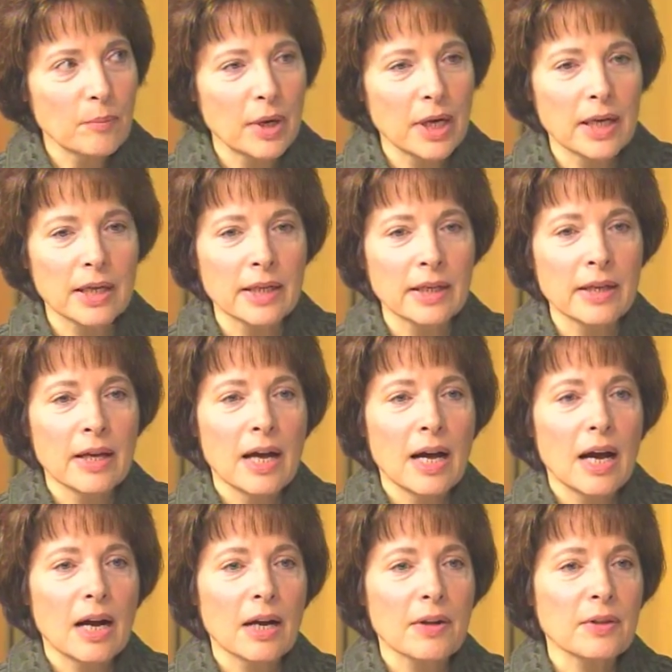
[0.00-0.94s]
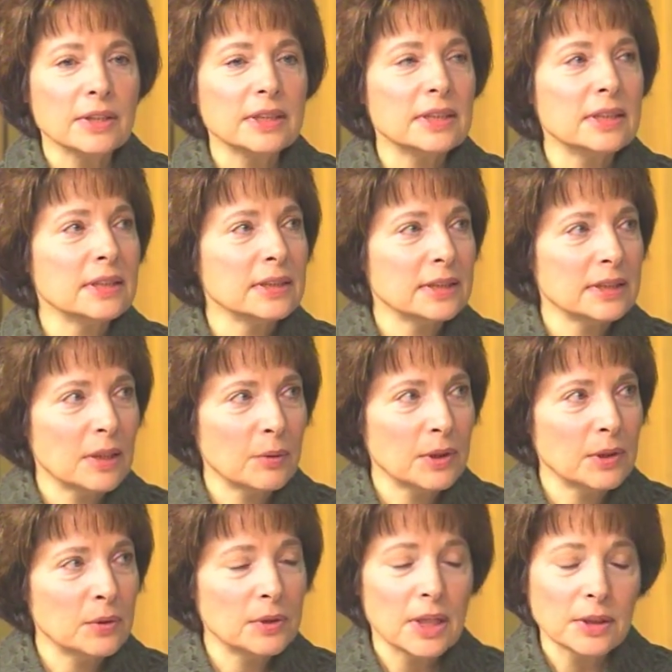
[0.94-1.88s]
by the sins that
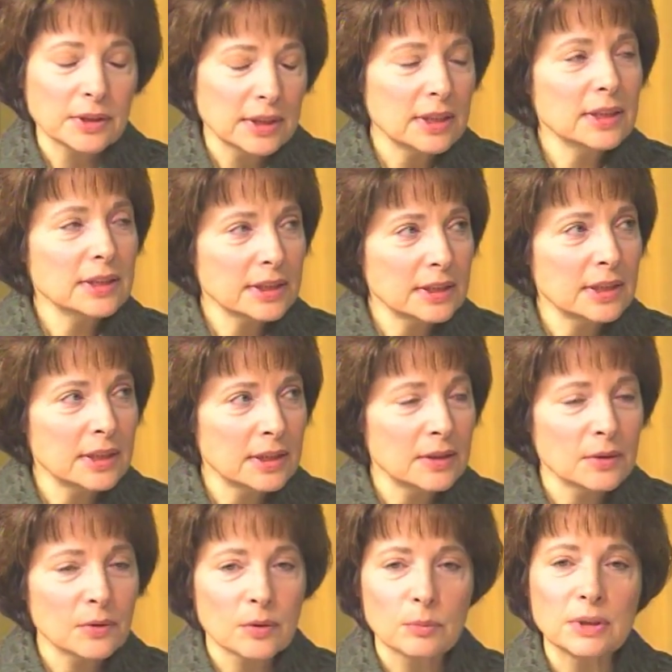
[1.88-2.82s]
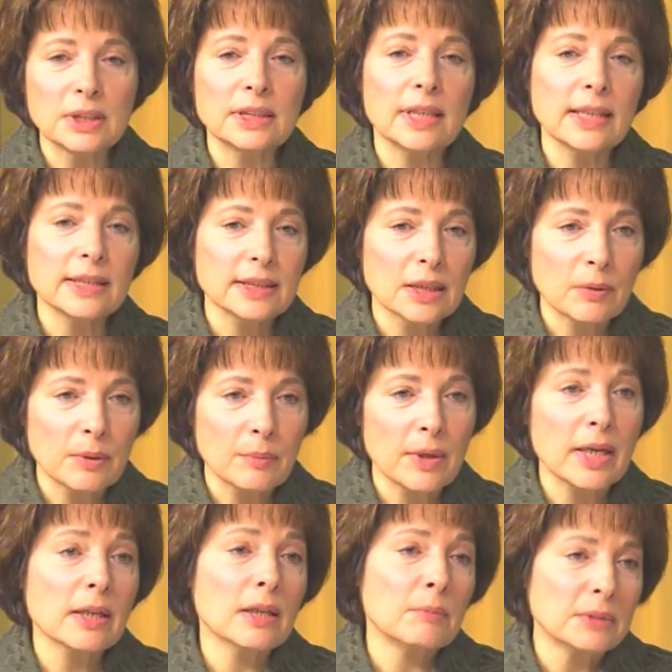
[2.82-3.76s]
we do. Now, sin is sin, or mistakes that we
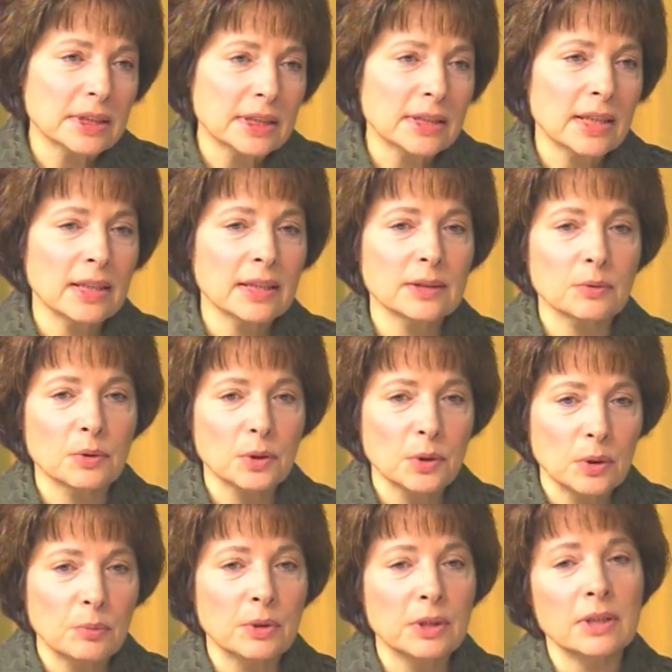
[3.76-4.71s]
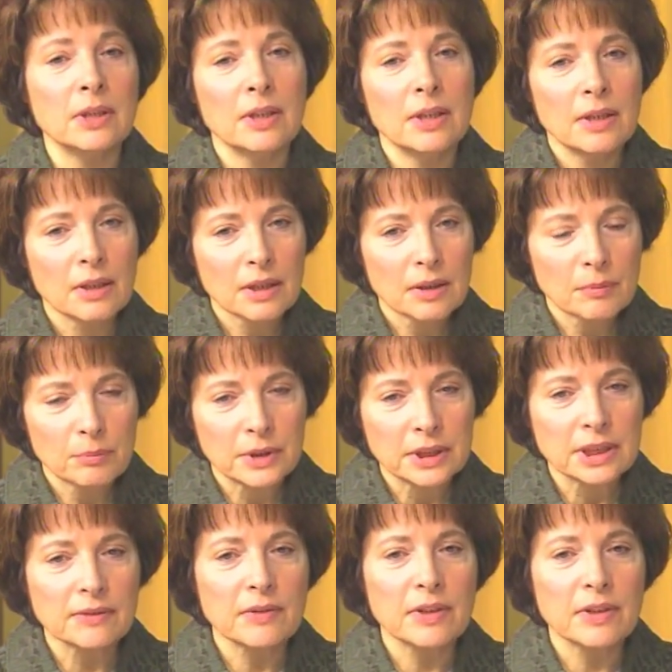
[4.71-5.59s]
make are mistakes. We're human bits of